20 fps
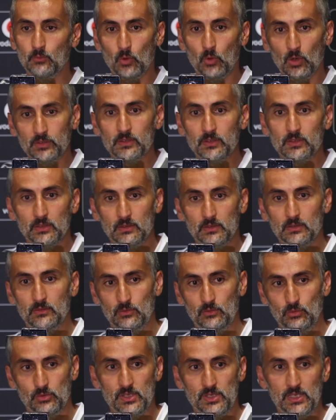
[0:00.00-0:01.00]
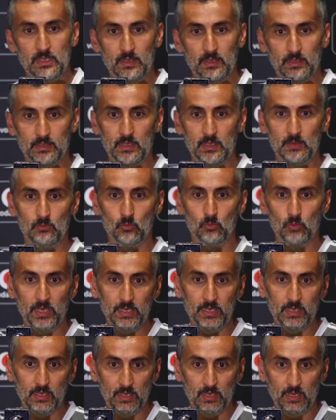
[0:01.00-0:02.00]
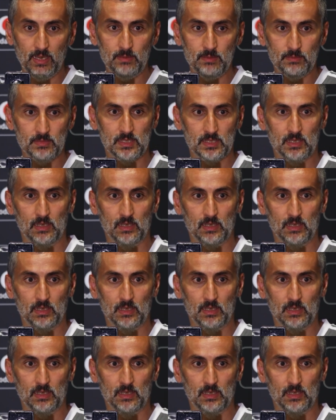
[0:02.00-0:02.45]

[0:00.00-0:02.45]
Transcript: want to see the team winning games,